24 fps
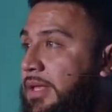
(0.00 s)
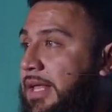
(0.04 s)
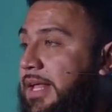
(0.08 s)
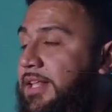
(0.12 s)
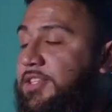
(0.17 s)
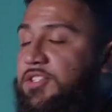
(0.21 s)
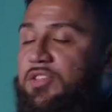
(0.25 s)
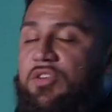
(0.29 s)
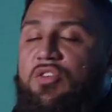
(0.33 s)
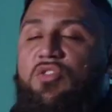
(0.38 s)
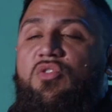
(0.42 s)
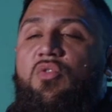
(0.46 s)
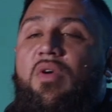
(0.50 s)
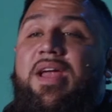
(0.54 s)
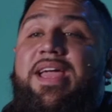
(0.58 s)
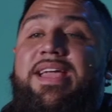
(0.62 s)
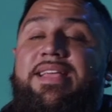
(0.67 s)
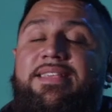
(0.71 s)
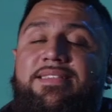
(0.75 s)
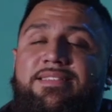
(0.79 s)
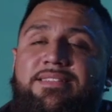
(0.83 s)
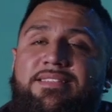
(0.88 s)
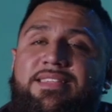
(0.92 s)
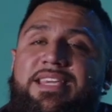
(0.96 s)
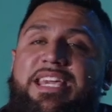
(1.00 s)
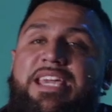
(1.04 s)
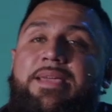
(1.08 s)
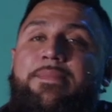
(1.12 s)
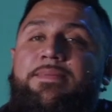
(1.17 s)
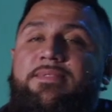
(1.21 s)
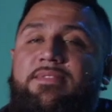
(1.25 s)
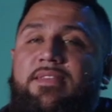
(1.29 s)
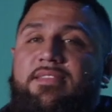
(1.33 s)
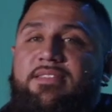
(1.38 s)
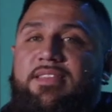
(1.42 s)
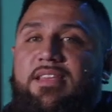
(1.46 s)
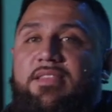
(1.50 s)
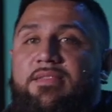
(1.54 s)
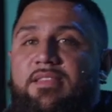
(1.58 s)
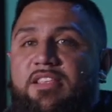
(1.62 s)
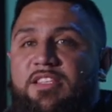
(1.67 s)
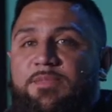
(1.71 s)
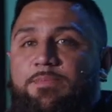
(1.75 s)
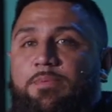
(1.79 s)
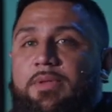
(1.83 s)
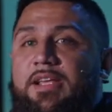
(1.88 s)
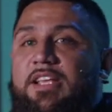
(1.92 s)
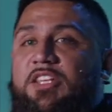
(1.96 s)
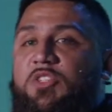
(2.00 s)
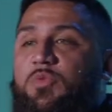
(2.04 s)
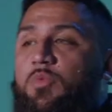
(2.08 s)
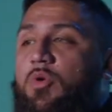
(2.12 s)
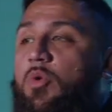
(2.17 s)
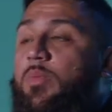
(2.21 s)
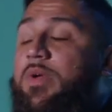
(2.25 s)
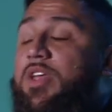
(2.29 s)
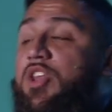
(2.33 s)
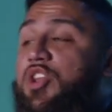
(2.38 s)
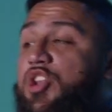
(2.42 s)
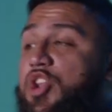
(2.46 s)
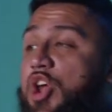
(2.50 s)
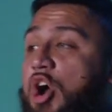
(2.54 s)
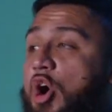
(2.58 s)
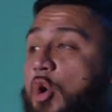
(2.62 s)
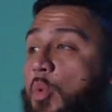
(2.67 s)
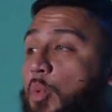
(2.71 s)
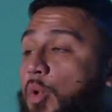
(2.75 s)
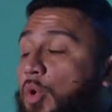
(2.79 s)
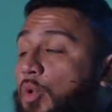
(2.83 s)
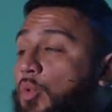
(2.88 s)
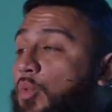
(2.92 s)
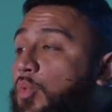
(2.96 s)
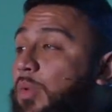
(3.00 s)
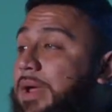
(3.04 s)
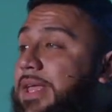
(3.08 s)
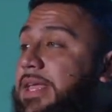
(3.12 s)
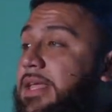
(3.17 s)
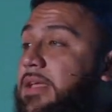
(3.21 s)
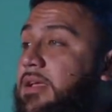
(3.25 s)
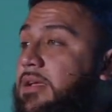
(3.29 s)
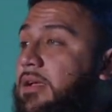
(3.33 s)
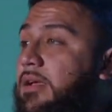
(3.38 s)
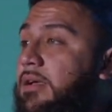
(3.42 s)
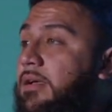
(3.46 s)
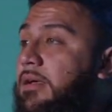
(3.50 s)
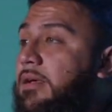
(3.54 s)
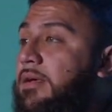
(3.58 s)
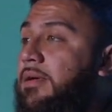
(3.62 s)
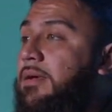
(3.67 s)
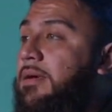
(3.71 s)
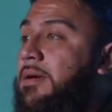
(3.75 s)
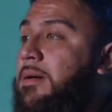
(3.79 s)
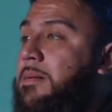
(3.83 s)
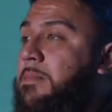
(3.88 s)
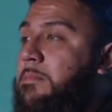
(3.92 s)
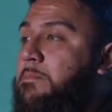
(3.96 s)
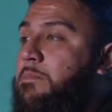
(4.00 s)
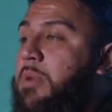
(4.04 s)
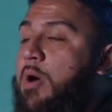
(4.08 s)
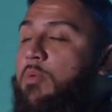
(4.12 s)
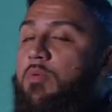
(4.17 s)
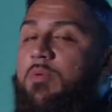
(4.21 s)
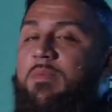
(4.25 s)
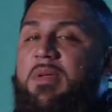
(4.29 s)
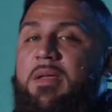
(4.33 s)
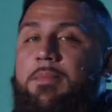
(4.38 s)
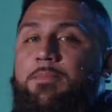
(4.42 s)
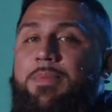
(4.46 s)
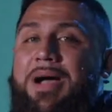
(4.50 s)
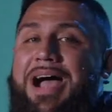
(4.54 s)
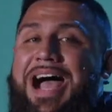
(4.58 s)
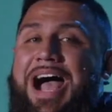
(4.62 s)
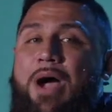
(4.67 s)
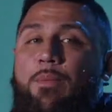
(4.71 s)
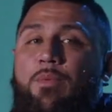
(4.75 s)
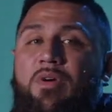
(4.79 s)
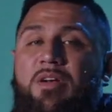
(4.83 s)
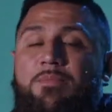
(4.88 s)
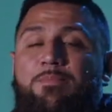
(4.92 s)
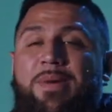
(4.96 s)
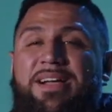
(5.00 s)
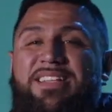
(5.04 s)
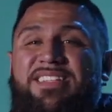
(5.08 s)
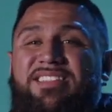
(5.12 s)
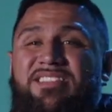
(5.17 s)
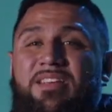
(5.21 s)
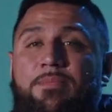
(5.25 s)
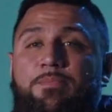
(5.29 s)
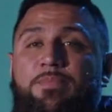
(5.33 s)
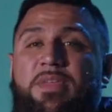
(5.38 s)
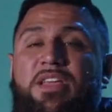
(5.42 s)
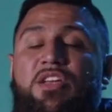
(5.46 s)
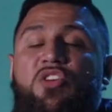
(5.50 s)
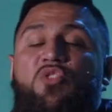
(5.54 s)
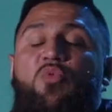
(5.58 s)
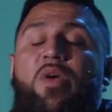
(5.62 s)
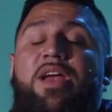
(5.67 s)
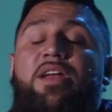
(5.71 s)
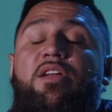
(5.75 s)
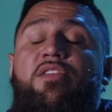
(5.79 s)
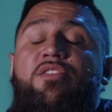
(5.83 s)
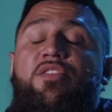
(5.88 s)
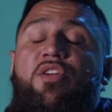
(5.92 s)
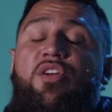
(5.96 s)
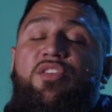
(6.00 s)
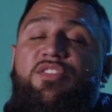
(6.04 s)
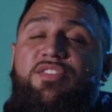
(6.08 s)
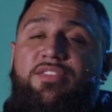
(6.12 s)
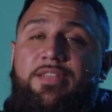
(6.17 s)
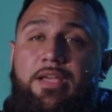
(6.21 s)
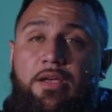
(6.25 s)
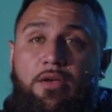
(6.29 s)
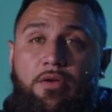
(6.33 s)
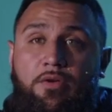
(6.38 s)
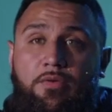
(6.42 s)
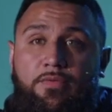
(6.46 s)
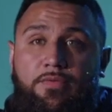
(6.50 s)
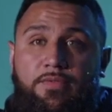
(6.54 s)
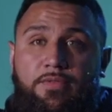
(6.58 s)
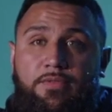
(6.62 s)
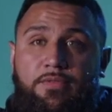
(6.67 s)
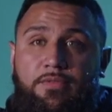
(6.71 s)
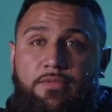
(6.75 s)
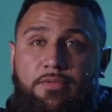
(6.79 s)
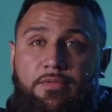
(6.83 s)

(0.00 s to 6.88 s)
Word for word: And so grace keeps us in this place where we know we're weak, but we're being powered by something greater than ourselves.